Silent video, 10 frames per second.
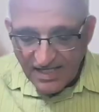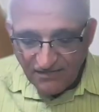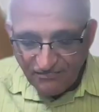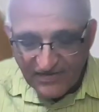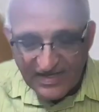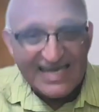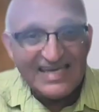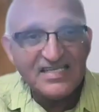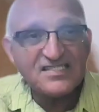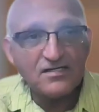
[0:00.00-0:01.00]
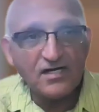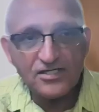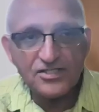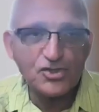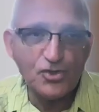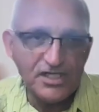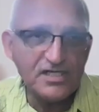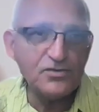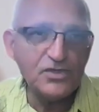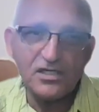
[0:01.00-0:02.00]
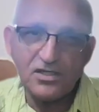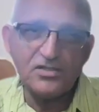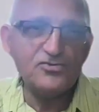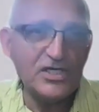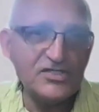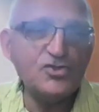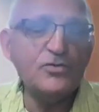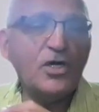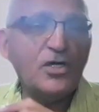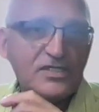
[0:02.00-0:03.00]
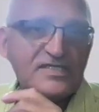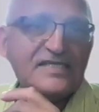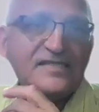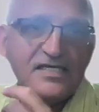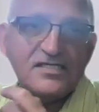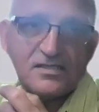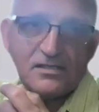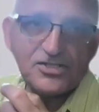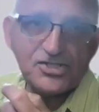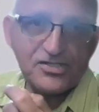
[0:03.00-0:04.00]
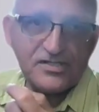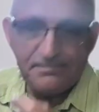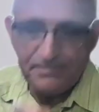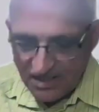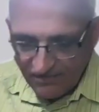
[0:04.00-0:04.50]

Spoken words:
If A is large, so here we are going to assume always that A is larger than B.